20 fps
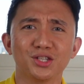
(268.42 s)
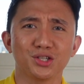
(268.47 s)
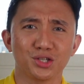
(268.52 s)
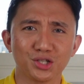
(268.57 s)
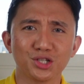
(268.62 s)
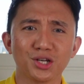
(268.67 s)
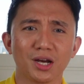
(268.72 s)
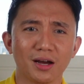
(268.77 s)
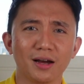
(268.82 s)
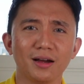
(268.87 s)

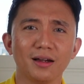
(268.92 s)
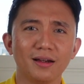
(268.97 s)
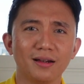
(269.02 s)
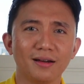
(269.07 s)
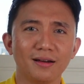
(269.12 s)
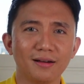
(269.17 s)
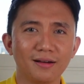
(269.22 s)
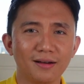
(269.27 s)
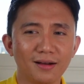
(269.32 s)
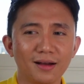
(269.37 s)
siya.
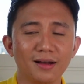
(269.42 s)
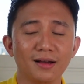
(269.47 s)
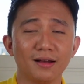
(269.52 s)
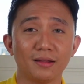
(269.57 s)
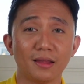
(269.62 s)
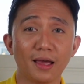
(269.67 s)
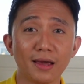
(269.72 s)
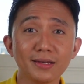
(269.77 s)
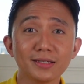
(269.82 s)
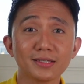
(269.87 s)

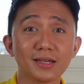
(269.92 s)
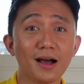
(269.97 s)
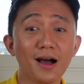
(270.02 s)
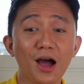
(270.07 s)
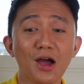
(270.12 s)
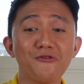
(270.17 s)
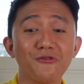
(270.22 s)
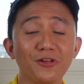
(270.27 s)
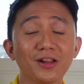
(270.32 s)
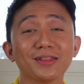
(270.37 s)
Nice ang
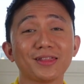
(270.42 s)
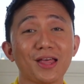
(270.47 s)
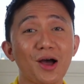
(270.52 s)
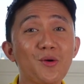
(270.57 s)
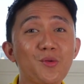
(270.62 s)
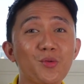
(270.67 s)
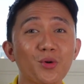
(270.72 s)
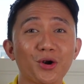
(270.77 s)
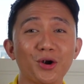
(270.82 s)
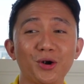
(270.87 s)
Eiffel
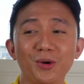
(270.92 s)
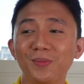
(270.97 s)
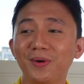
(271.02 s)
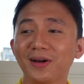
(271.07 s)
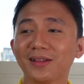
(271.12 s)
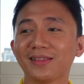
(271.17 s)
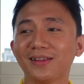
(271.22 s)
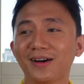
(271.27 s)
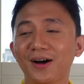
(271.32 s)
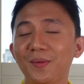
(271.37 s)
Tower,
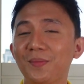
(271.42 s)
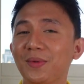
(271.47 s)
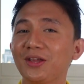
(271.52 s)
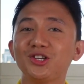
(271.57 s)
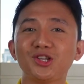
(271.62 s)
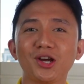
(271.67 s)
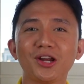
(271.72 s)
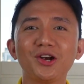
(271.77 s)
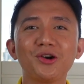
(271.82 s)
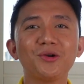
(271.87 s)
but in
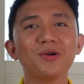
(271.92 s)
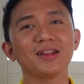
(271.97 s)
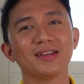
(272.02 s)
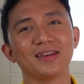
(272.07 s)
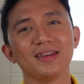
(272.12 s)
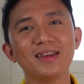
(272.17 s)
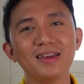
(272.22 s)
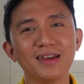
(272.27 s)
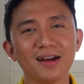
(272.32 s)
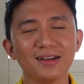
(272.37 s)

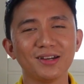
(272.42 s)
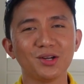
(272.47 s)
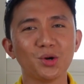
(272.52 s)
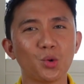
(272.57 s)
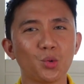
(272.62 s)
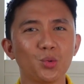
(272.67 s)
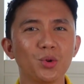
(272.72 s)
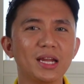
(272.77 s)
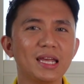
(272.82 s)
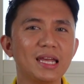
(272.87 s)
generally, I
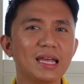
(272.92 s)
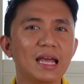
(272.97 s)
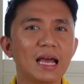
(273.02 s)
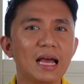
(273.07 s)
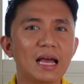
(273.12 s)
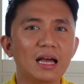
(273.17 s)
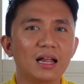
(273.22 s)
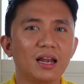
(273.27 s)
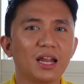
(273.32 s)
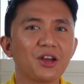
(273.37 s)
don't really
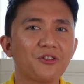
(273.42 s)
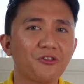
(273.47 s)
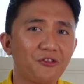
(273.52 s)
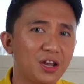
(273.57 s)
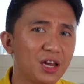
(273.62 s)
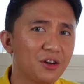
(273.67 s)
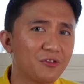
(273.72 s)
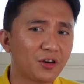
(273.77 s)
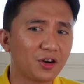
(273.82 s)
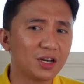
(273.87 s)

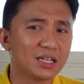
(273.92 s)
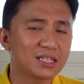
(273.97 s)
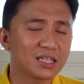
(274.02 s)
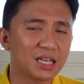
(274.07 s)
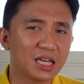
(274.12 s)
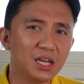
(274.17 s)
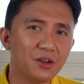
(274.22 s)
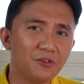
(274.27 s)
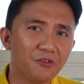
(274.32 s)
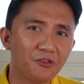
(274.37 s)
feel very
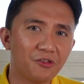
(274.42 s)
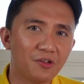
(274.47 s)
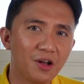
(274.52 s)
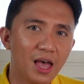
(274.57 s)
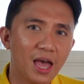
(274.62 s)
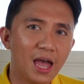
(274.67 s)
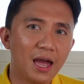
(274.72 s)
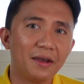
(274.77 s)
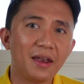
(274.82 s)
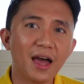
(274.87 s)
safe.
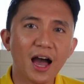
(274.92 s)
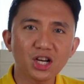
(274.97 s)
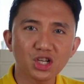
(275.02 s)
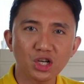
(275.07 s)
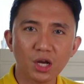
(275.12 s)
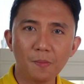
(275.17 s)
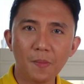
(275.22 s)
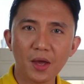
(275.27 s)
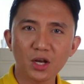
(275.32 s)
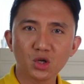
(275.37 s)
Naa
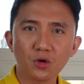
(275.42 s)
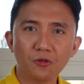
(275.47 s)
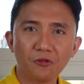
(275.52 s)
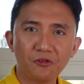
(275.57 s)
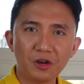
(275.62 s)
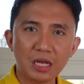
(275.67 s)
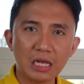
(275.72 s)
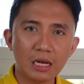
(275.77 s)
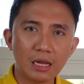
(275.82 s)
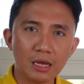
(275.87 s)
siya medyo
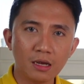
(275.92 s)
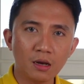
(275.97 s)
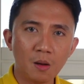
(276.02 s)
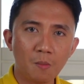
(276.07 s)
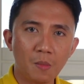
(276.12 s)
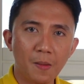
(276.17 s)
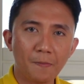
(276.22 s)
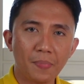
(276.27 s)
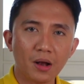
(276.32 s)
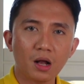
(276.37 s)
feeling na
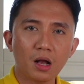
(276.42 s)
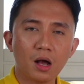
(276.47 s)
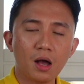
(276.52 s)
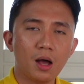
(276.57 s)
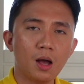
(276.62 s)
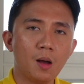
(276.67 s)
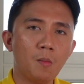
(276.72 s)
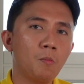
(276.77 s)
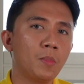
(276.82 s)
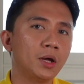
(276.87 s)
may
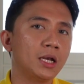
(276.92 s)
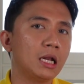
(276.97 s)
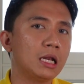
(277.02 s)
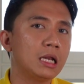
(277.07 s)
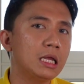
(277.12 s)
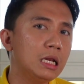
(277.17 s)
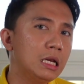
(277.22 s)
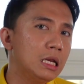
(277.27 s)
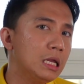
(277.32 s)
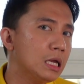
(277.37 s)
pagka
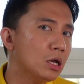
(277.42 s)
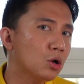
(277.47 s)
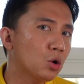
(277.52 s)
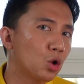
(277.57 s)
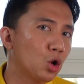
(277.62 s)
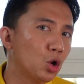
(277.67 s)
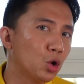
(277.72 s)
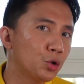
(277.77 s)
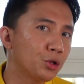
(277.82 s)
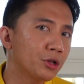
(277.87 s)
manalili,
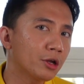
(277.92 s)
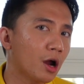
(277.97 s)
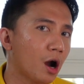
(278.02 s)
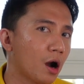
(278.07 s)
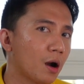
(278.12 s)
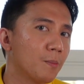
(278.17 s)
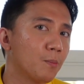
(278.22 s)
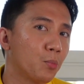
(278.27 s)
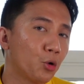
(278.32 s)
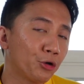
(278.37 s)
colon
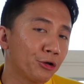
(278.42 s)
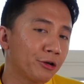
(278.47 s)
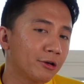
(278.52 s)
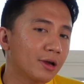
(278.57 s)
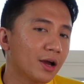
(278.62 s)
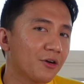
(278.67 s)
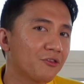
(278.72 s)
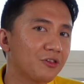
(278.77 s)
carbon nga